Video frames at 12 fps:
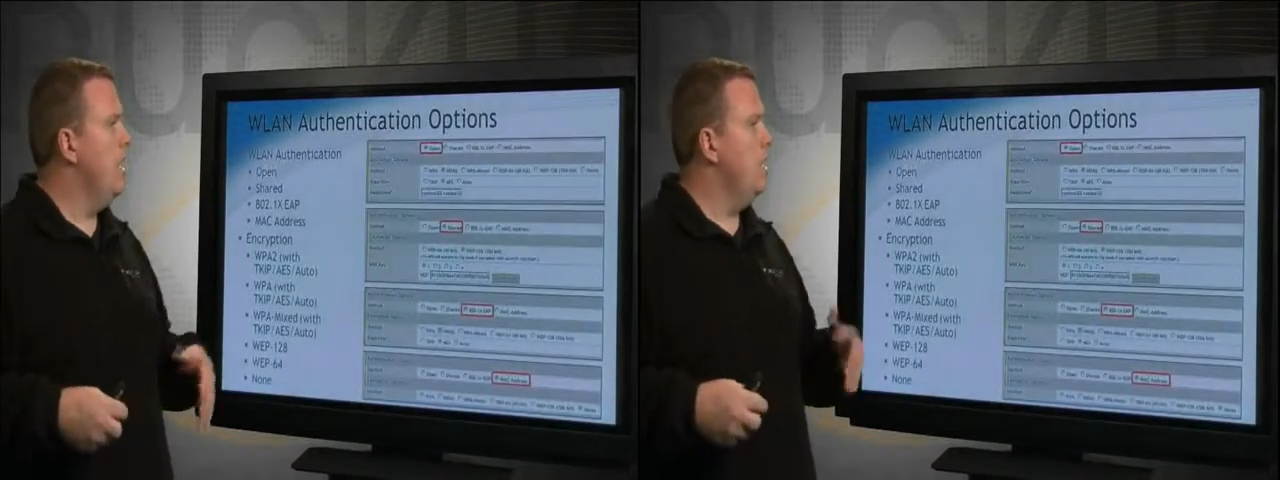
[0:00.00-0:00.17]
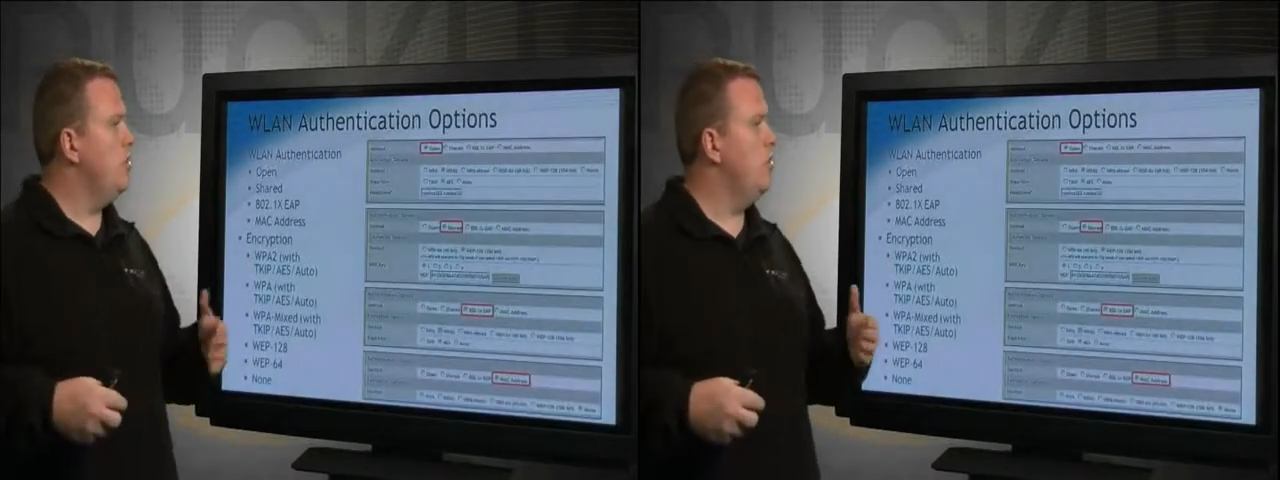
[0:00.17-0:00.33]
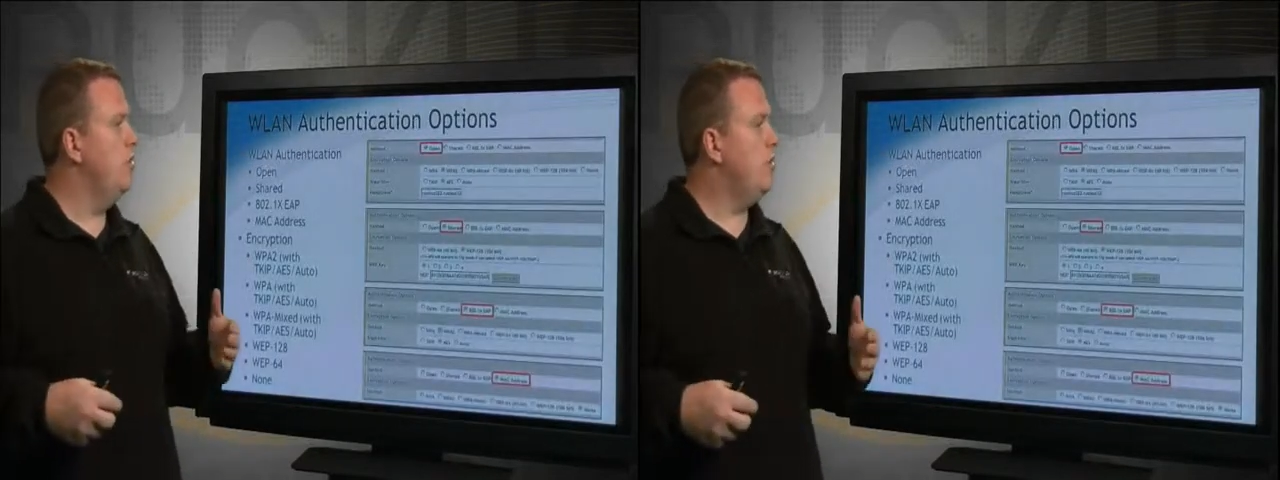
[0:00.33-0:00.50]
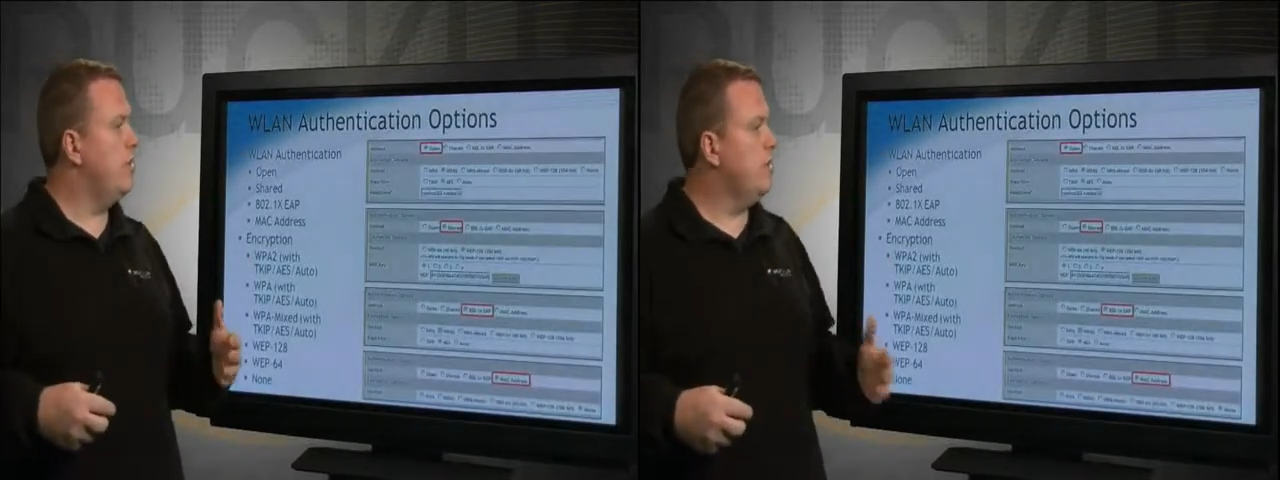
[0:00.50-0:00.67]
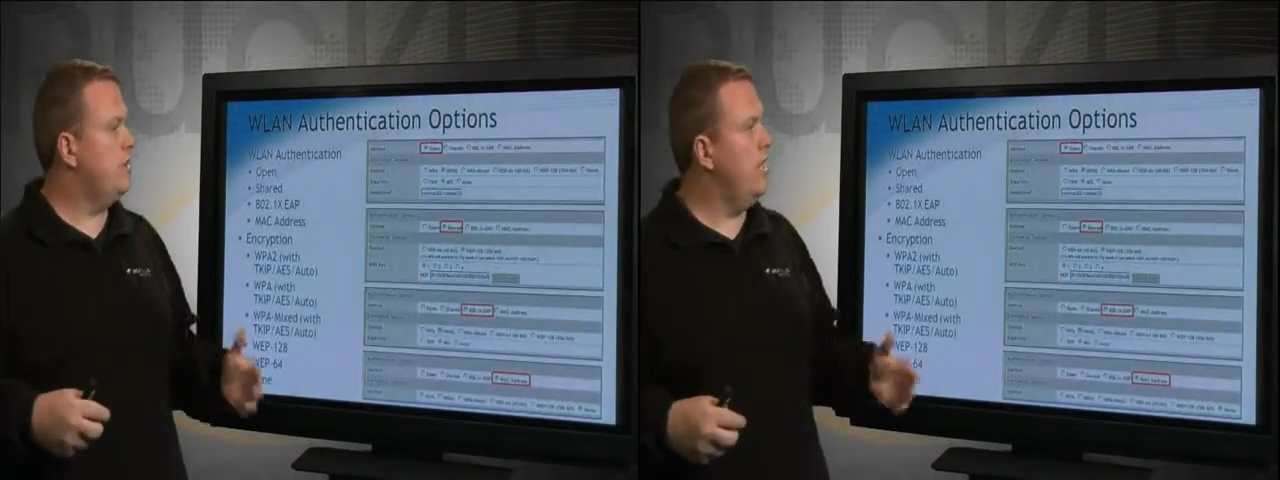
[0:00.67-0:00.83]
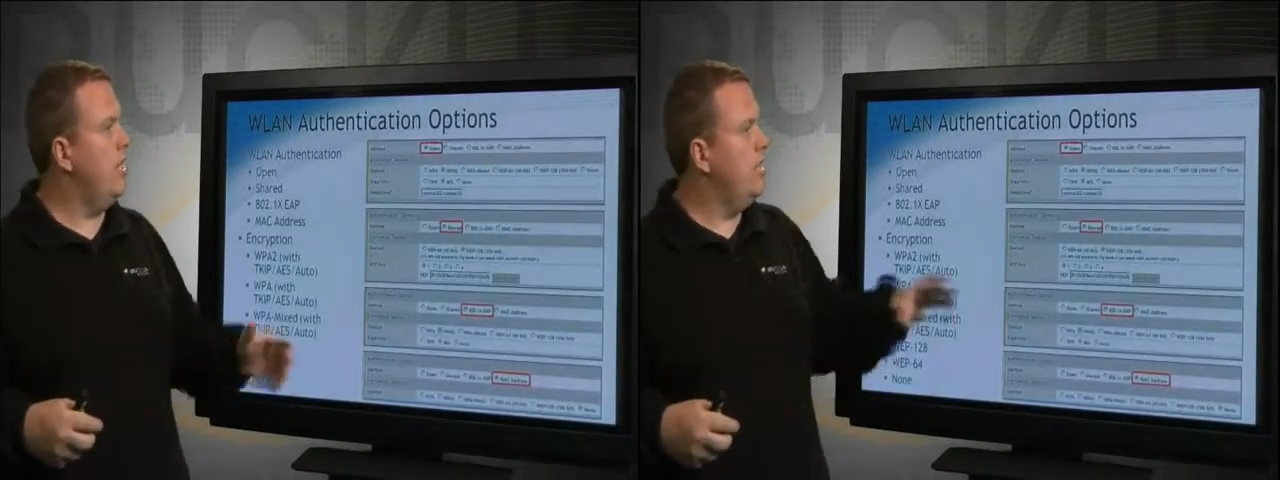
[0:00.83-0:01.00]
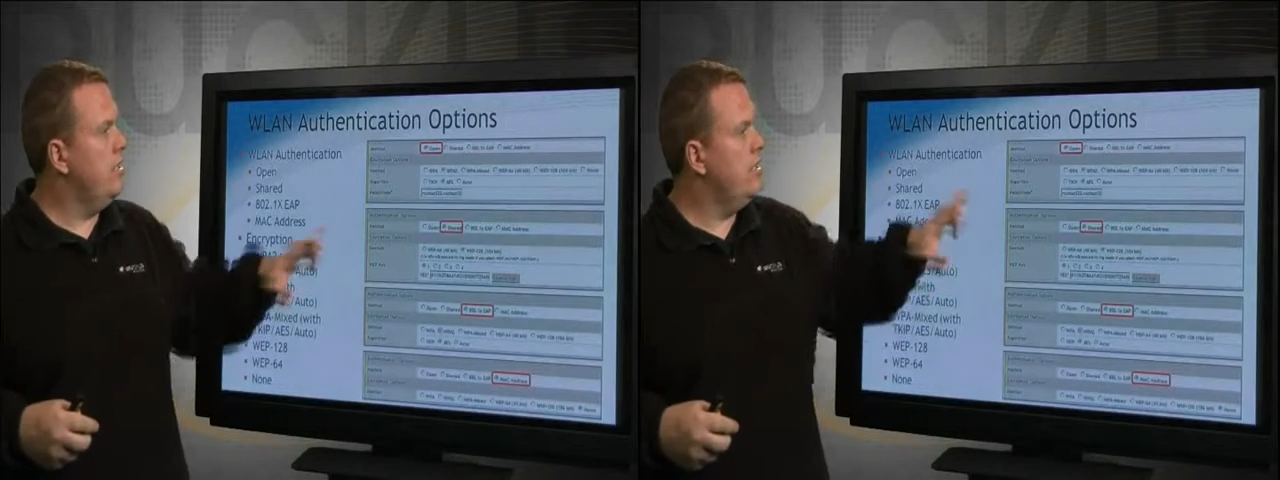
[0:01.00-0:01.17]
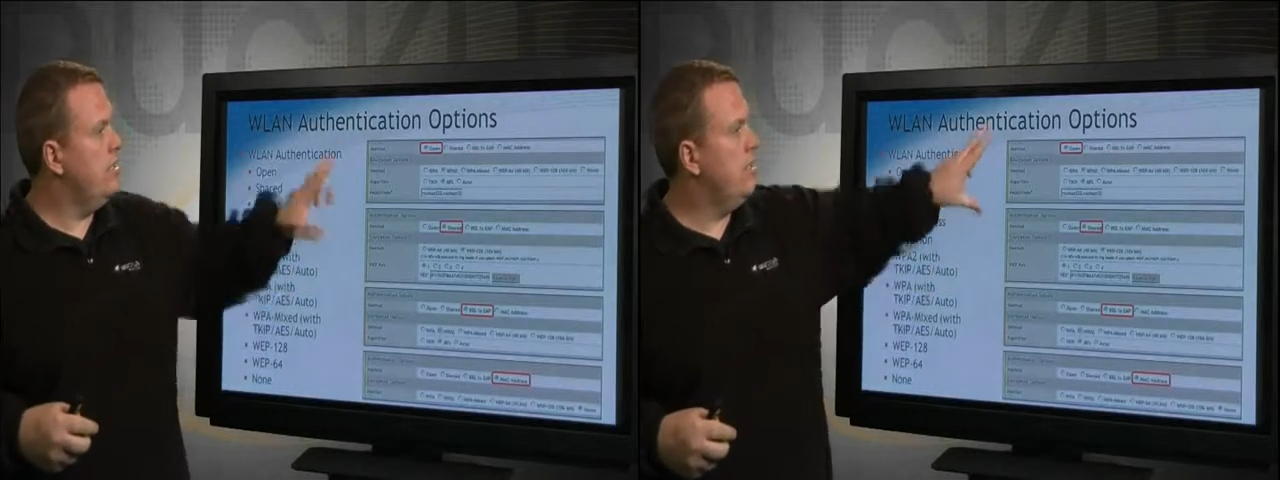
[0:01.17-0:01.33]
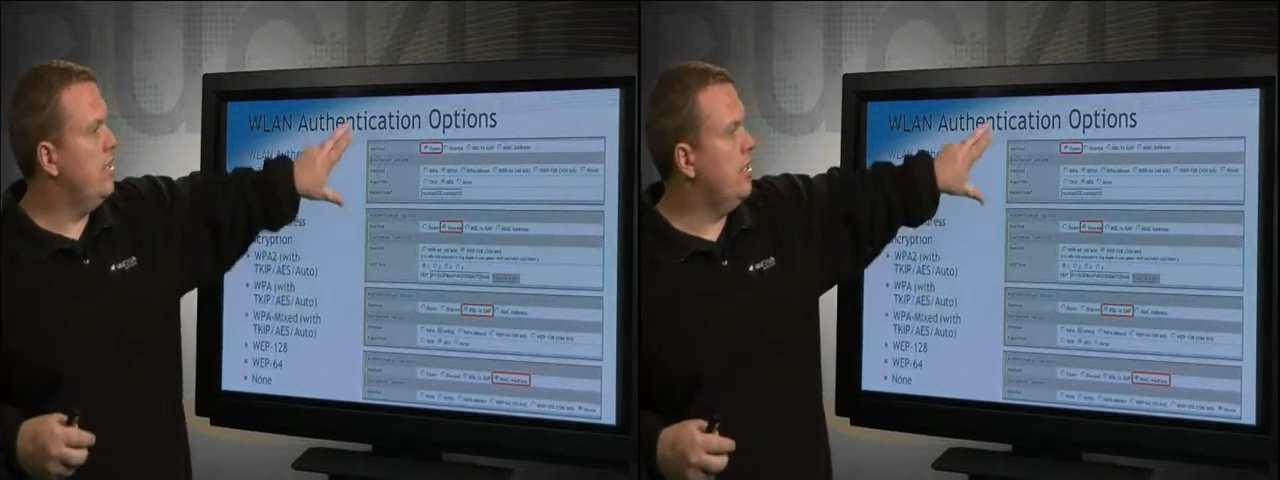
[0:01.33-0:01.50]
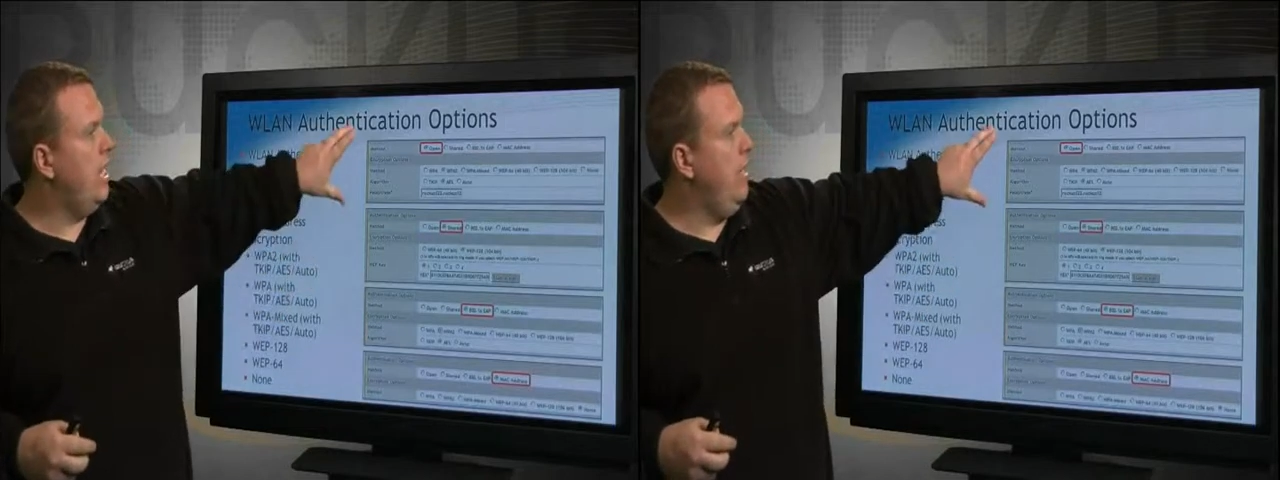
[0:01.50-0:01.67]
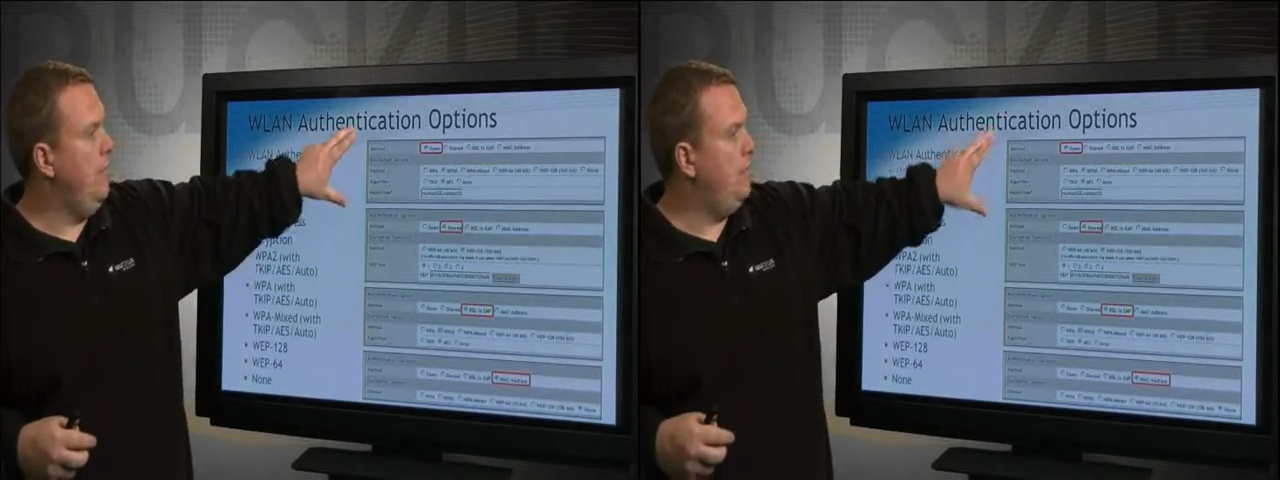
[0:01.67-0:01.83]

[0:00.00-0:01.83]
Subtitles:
So you can see this is the same